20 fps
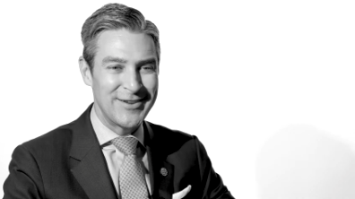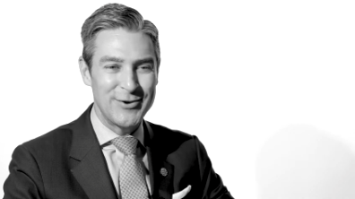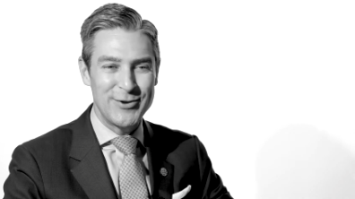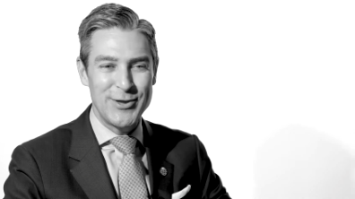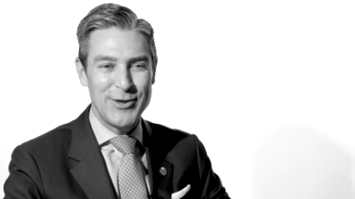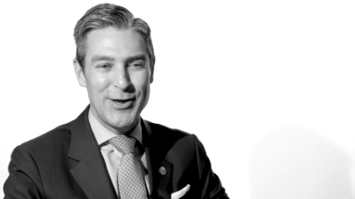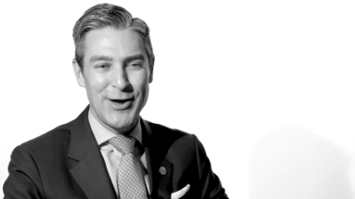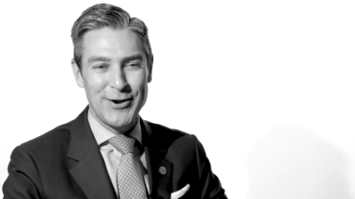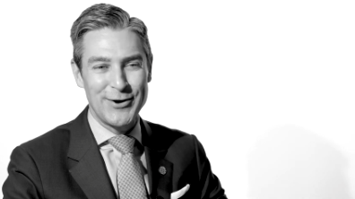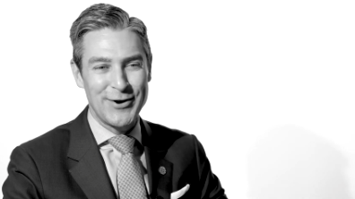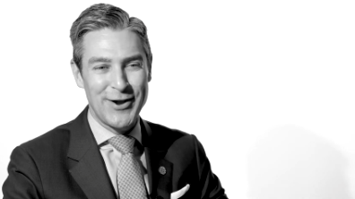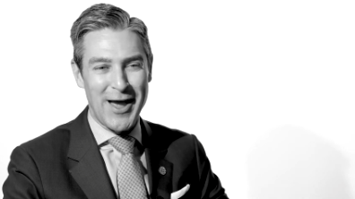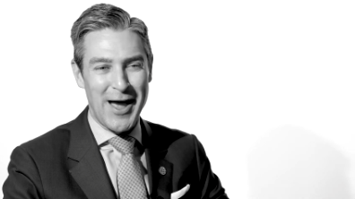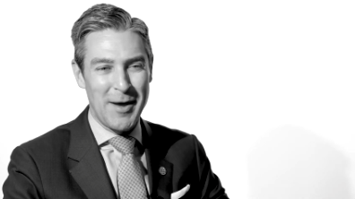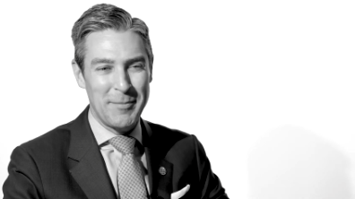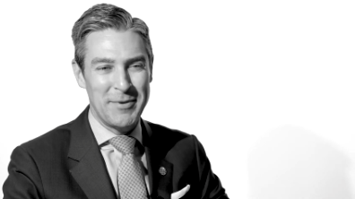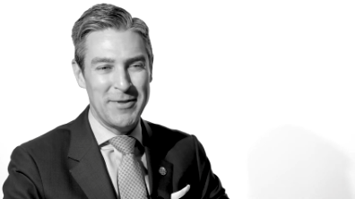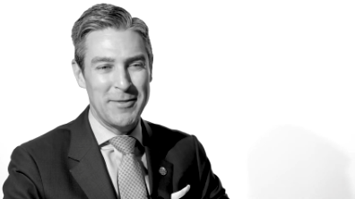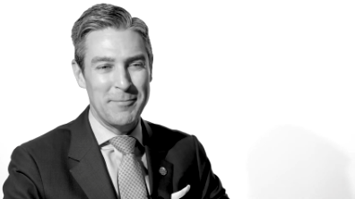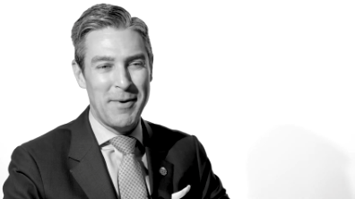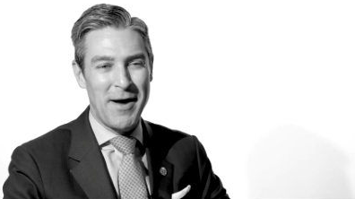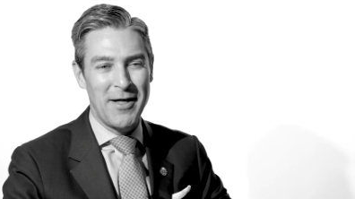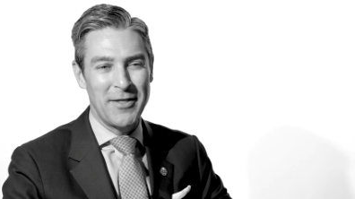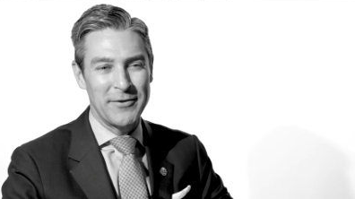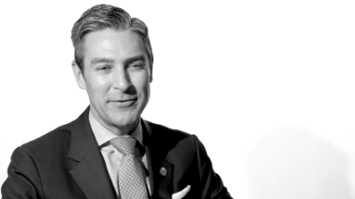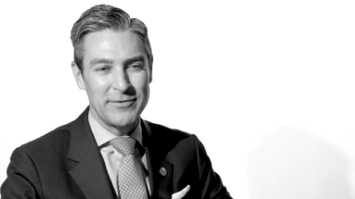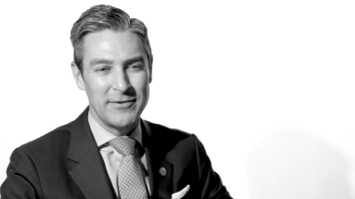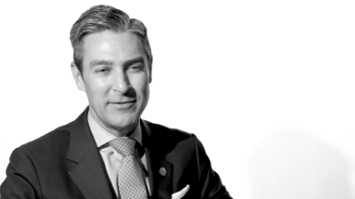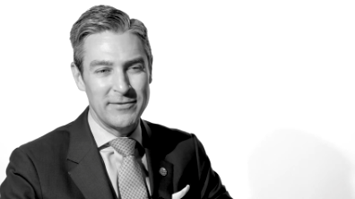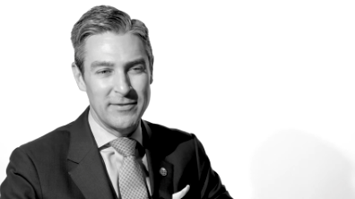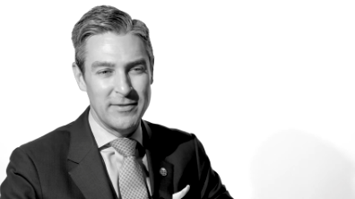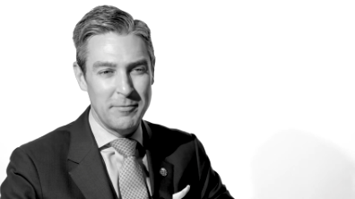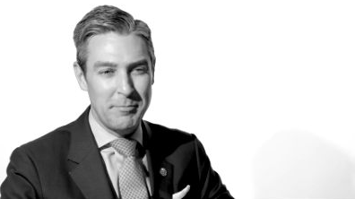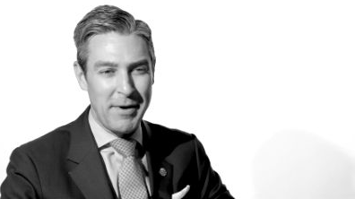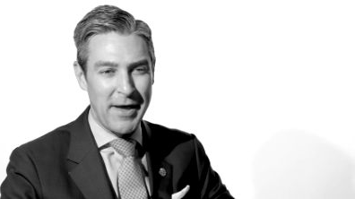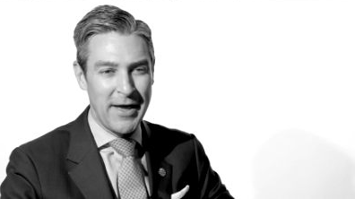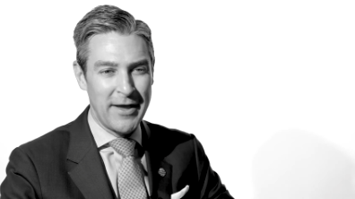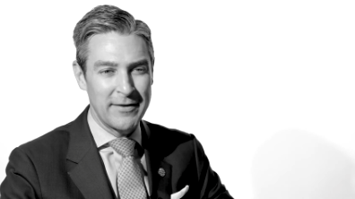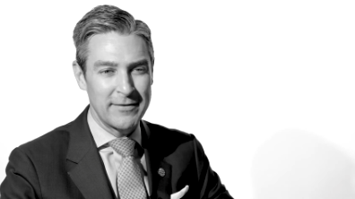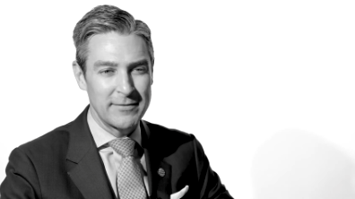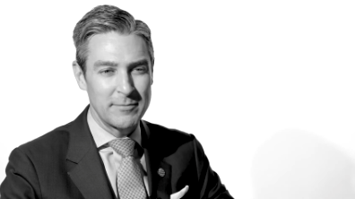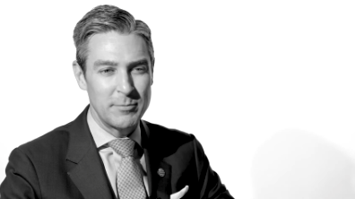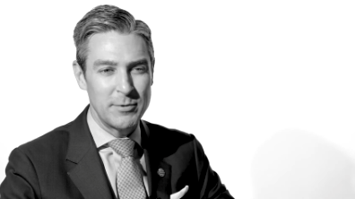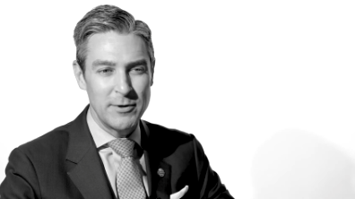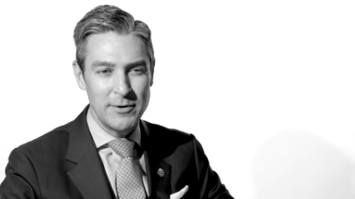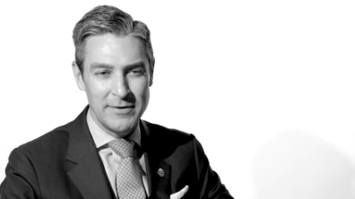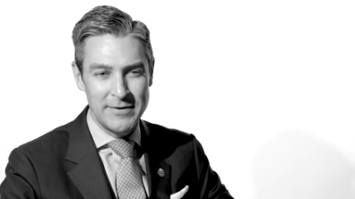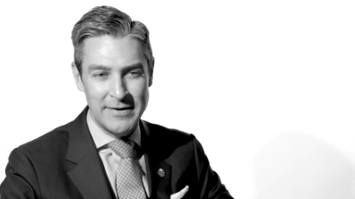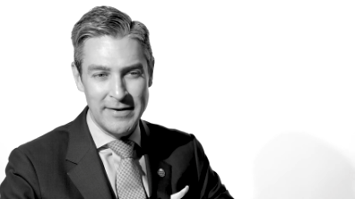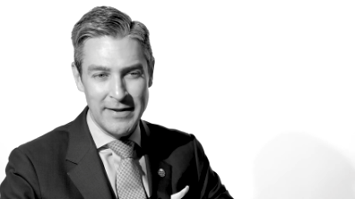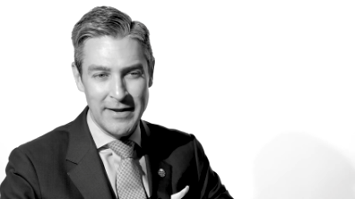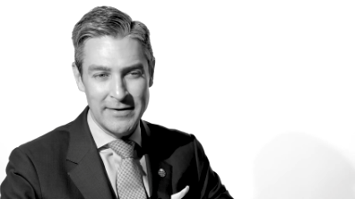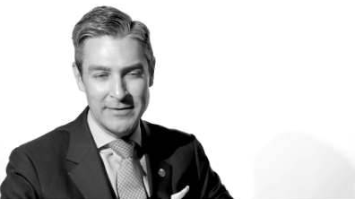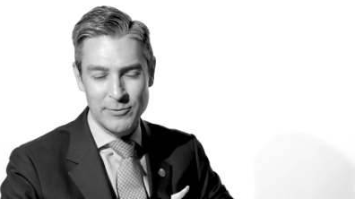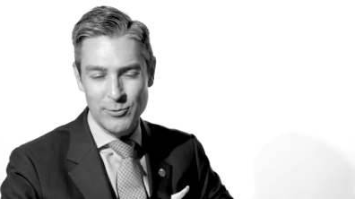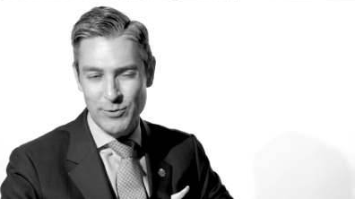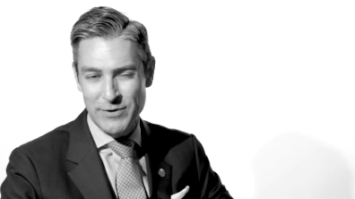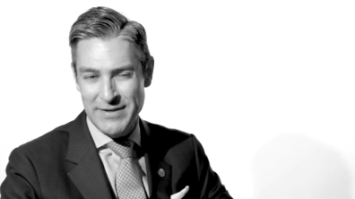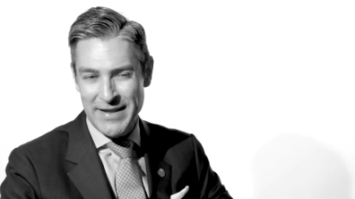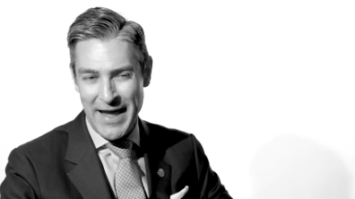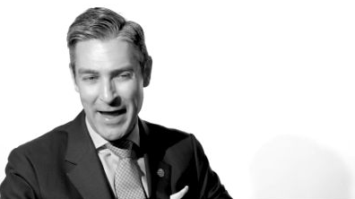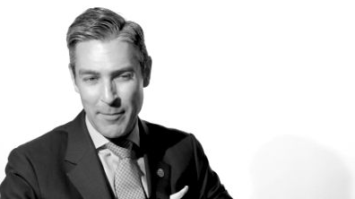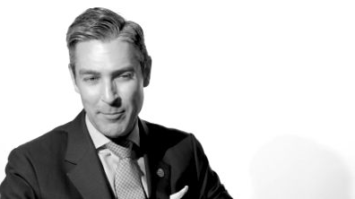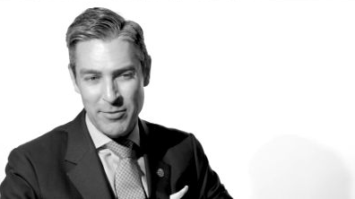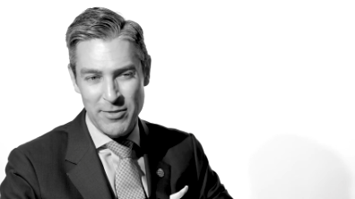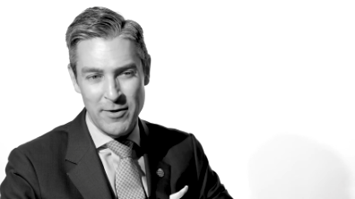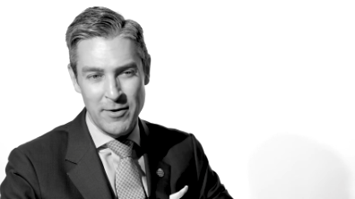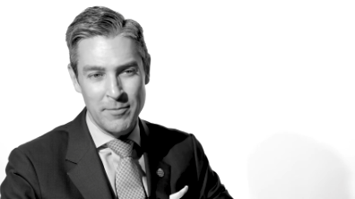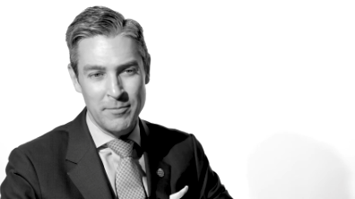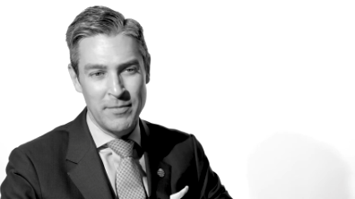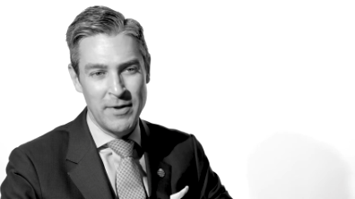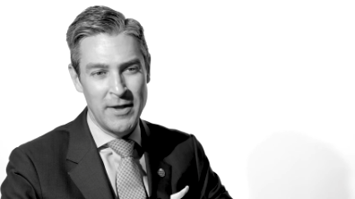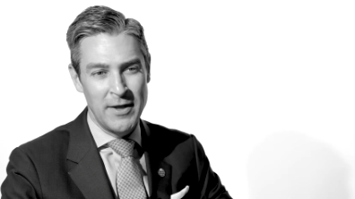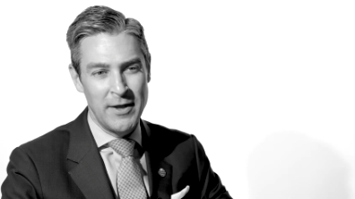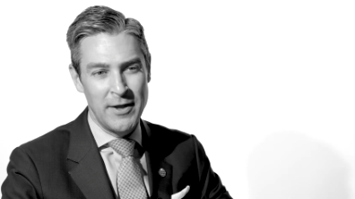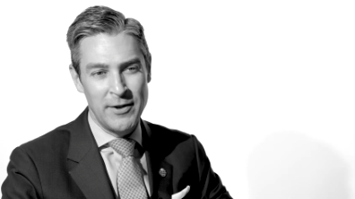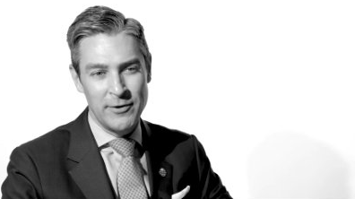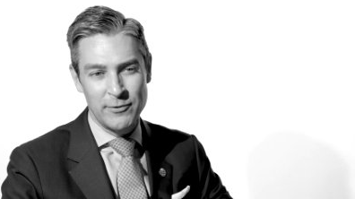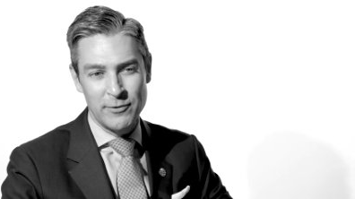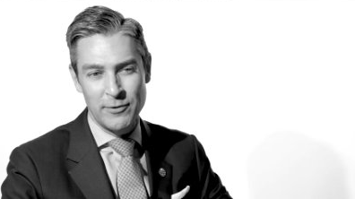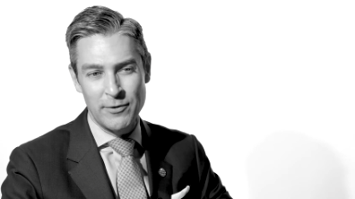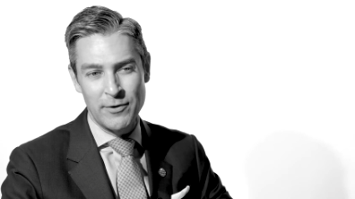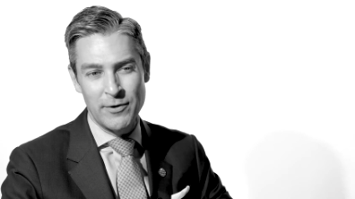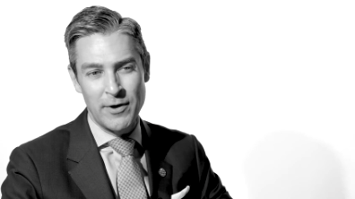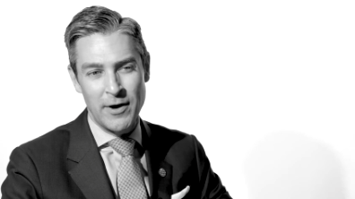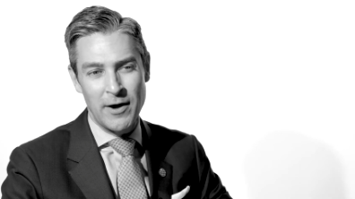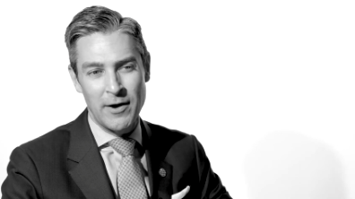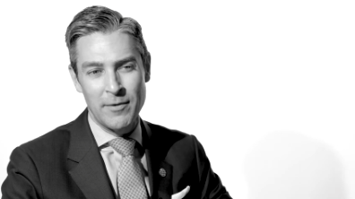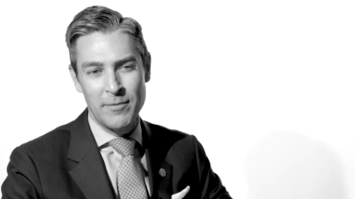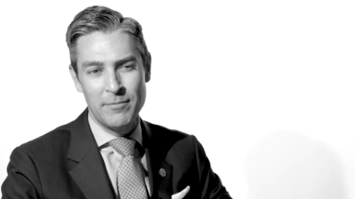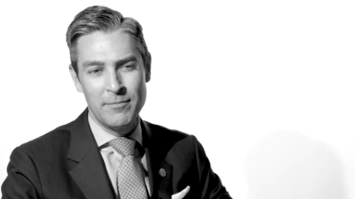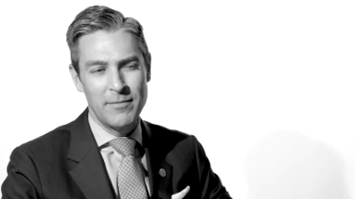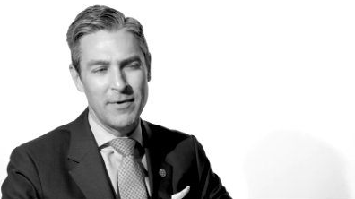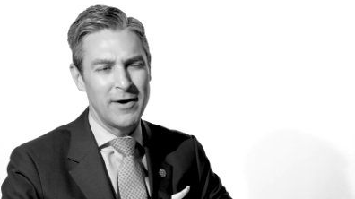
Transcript: cookie cutter copy the policies of the past, but to adapt them to a,